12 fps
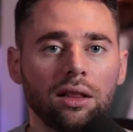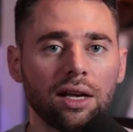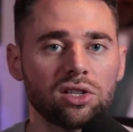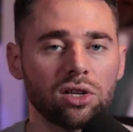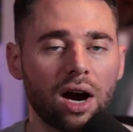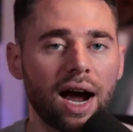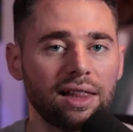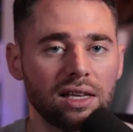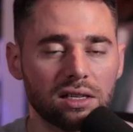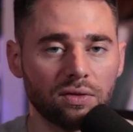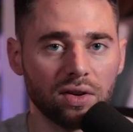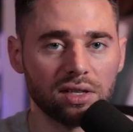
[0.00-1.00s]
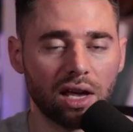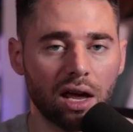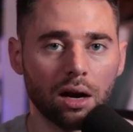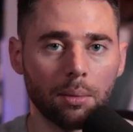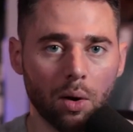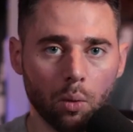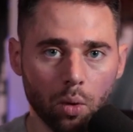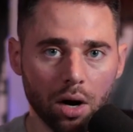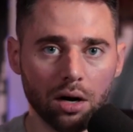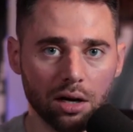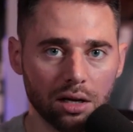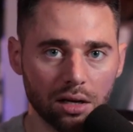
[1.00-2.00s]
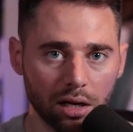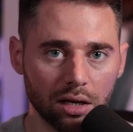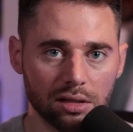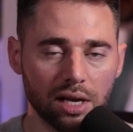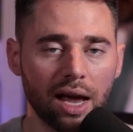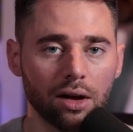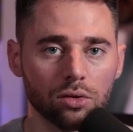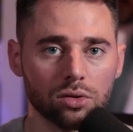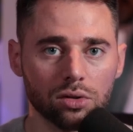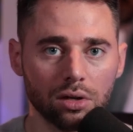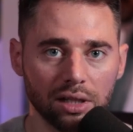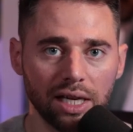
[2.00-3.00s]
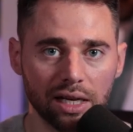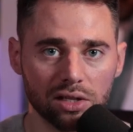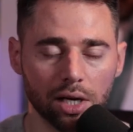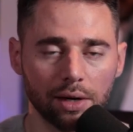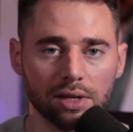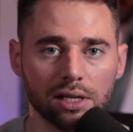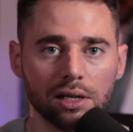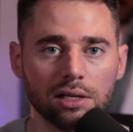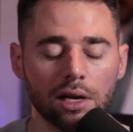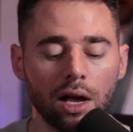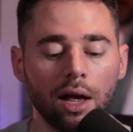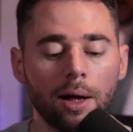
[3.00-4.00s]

unless they're highly sophisticated about what it entails cleaning services,